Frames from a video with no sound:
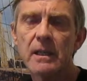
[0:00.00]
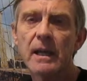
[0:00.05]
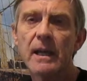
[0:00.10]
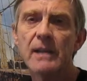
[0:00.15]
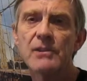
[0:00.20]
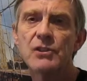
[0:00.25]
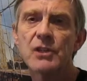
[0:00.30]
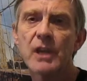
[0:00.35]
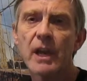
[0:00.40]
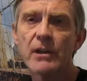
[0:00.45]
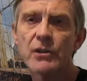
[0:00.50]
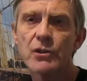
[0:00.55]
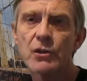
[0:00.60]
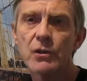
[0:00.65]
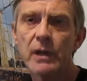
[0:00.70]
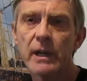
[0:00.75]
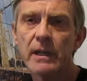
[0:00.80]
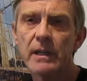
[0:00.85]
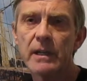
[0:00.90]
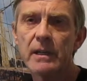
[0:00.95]
and
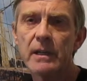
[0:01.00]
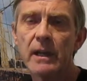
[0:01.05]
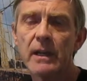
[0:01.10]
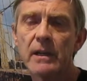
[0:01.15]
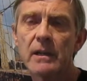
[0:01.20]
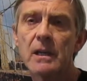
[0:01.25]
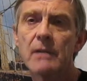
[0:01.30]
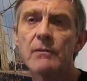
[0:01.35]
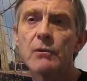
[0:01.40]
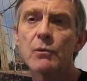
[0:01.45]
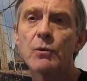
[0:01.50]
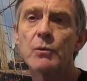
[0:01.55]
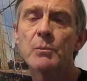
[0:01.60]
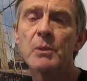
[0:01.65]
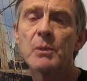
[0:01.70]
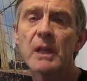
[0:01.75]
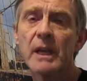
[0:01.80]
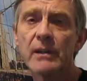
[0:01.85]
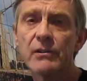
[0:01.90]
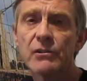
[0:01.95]
saturated and covered with
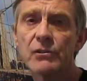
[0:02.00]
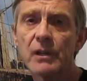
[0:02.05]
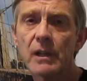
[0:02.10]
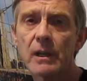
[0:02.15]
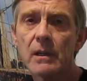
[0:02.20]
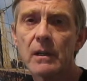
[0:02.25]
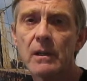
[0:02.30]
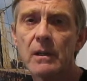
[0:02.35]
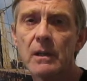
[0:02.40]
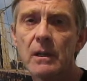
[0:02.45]
plastic.